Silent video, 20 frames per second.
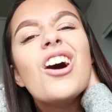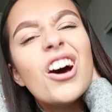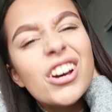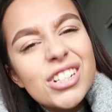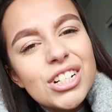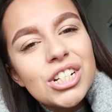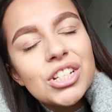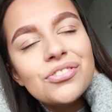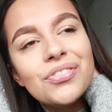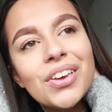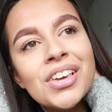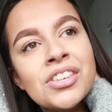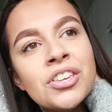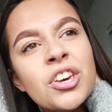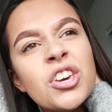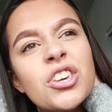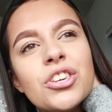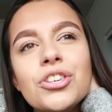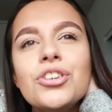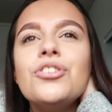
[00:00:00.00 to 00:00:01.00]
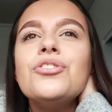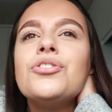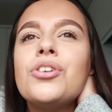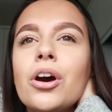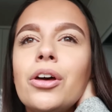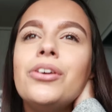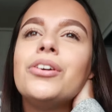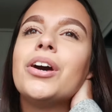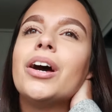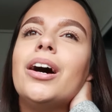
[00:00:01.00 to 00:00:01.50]
I just think, you
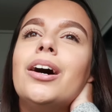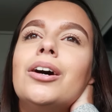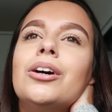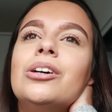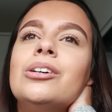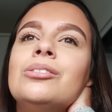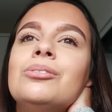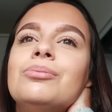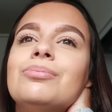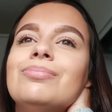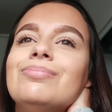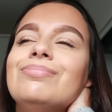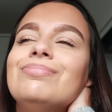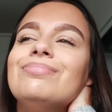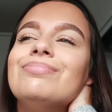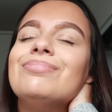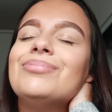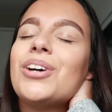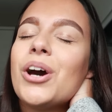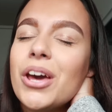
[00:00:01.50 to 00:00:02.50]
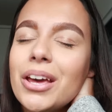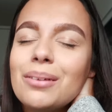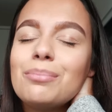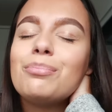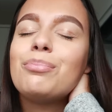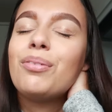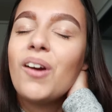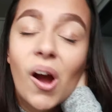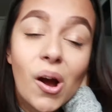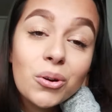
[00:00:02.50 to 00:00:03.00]
go girl, I
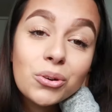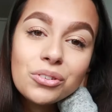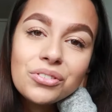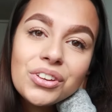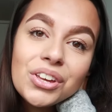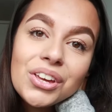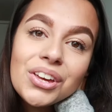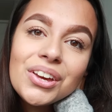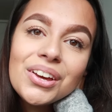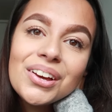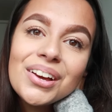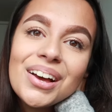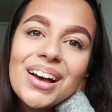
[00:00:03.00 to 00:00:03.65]
am proud of you.